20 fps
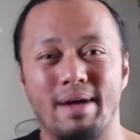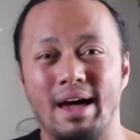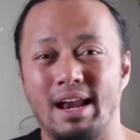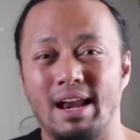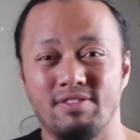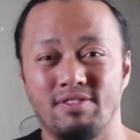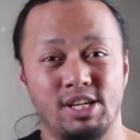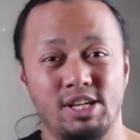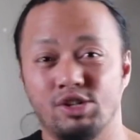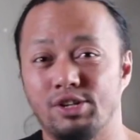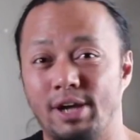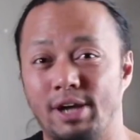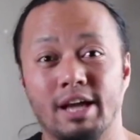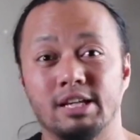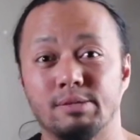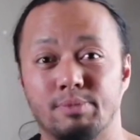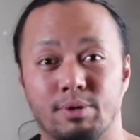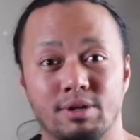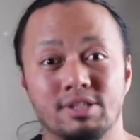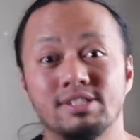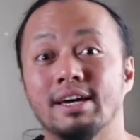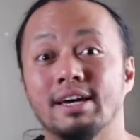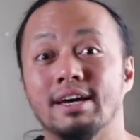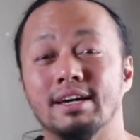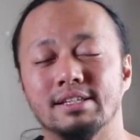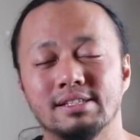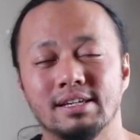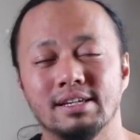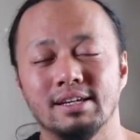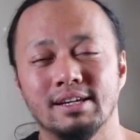manifestation expert,
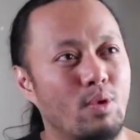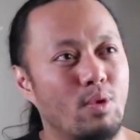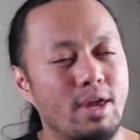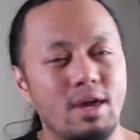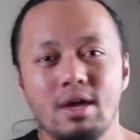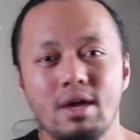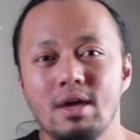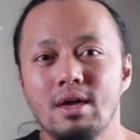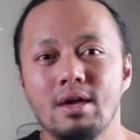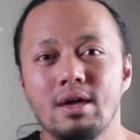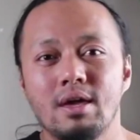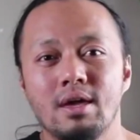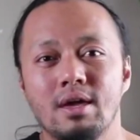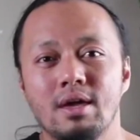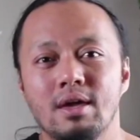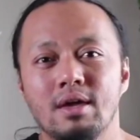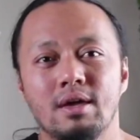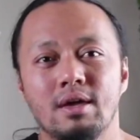says, we